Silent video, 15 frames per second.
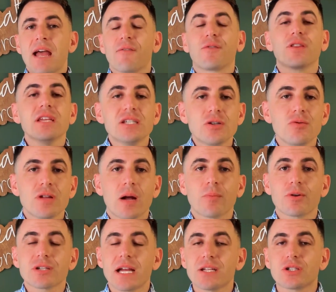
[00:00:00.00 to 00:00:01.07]
And for these two
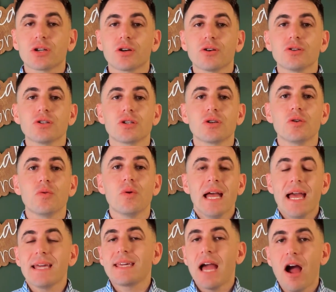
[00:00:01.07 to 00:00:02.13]
numbers, I turned to
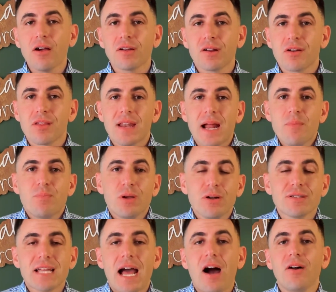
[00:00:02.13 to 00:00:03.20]
a calculator that I
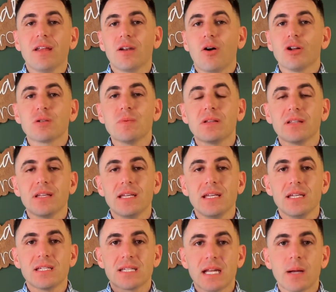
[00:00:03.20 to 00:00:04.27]
built out and
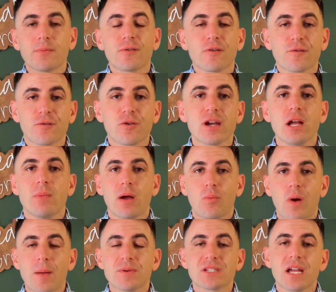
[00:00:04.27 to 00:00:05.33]
ultimately set up for free on my
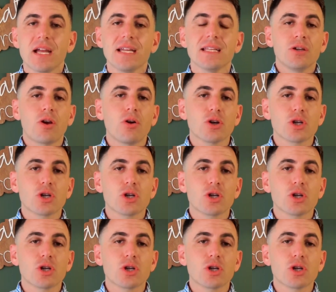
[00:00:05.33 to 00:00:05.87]
website. Go to